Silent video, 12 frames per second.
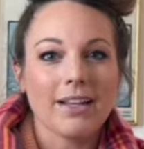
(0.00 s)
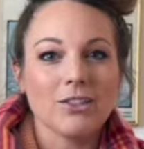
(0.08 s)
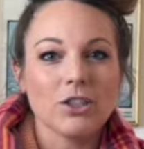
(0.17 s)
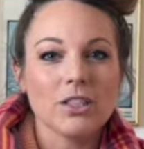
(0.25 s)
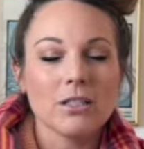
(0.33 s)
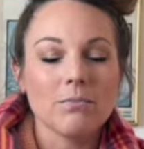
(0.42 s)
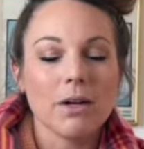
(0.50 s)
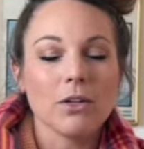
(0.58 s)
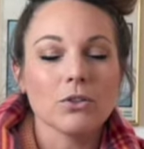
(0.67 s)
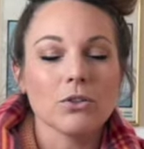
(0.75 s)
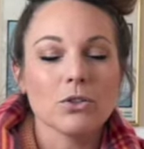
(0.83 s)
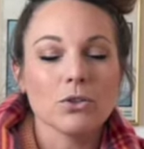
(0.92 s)
it just
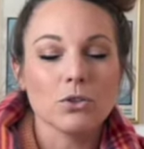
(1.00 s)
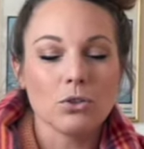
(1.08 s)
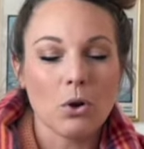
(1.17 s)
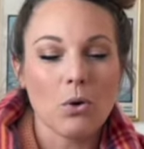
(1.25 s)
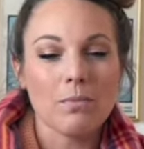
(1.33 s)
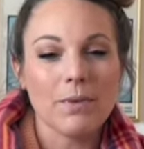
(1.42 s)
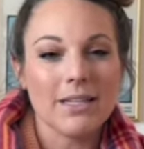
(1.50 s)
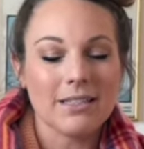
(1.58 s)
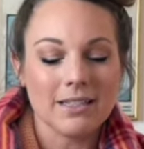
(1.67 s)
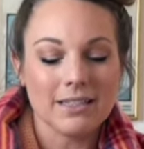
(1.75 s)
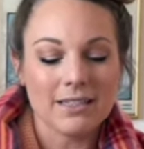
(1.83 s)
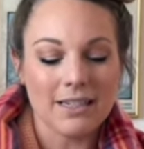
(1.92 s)
smells so
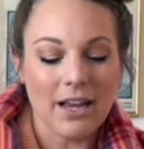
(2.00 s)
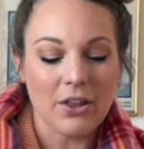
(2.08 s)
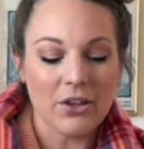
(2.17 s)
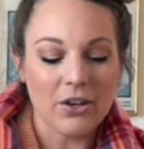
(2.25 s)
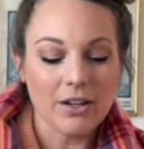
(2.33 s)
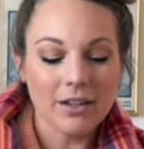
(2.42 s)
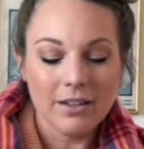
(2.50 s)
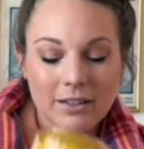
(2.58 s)
amazing together.